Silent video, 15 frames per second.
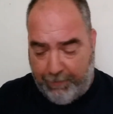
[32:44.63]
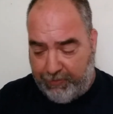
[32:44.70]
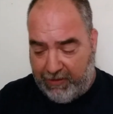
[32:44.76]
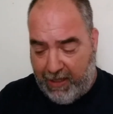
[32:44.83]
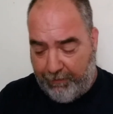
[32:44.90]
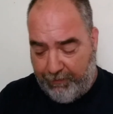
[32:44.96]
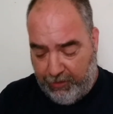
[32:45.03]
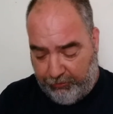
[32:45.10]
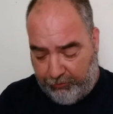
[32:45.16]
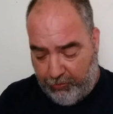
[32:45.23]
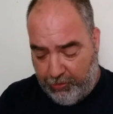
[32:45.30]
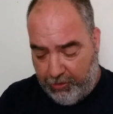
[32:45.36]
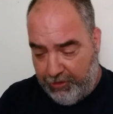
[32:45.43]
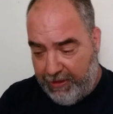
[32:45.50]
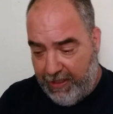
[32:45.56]
plop this on
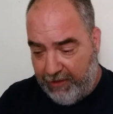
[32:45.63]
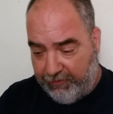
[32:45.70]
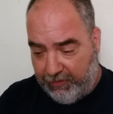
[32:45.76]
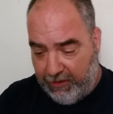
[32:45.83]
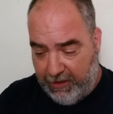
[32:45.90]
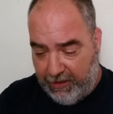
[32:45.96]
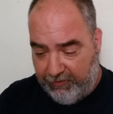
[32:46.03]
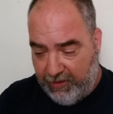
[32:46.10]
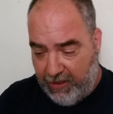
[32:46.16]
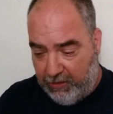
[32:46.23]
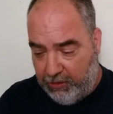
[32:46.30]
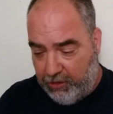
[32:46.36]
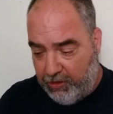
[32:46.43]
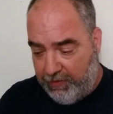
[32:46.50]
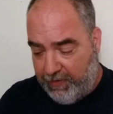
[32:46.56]
her desk and they tell
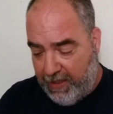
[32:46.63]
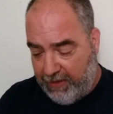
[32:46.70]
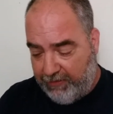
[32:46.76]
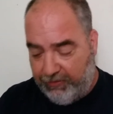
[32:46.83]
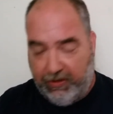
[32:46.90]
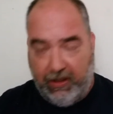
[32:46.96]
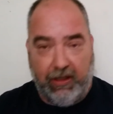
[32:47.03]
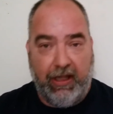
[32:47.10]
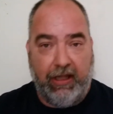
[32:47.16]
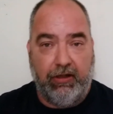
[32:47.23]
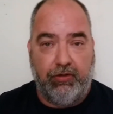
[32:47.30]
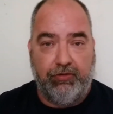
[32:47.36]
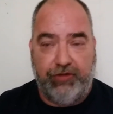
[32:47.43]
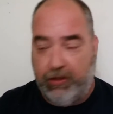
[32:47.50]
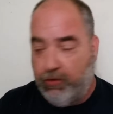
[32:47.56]
her that, hello,
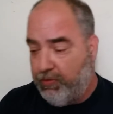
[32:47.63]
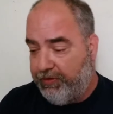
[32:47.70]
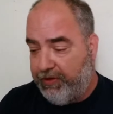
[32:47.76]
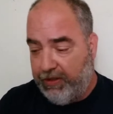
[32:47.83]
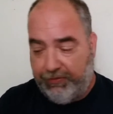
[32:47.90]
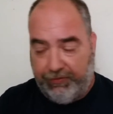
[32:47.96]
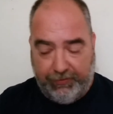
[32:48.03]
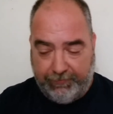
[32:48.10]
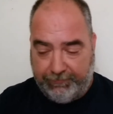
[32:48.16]
deal with this.